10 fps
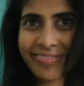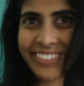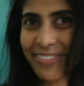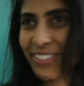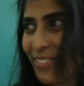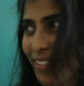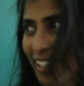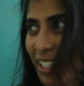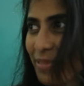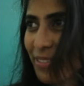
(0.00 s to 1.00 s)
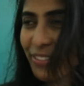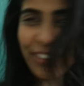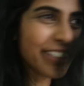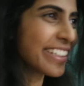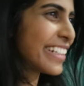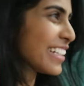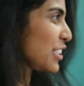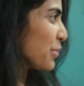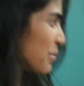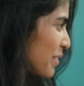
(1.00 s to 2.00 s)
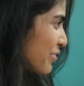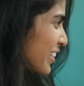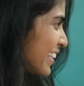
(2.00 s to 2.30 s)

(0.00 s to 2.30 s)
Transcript: Definitely not thinking about food. Do you want a muffin?